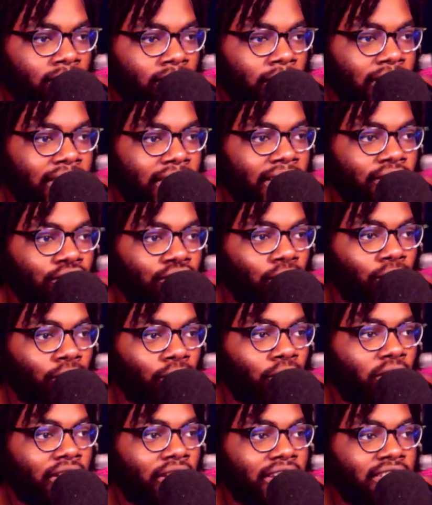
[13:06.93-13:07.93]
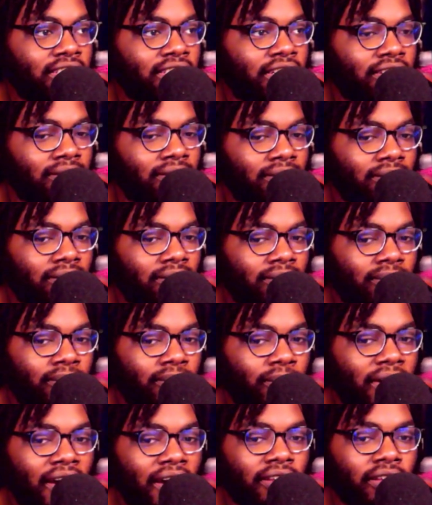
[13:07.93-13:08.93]
Like, they controlling all that shit
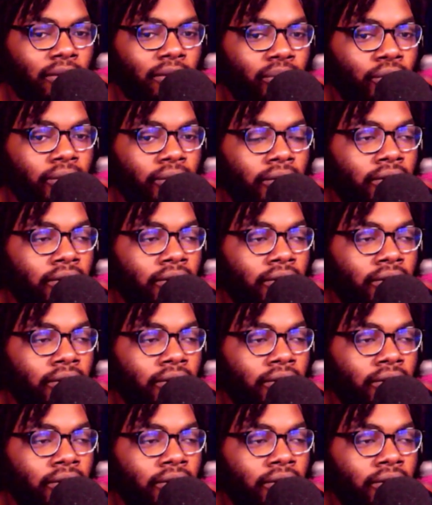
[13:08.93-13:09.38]
behind a computer.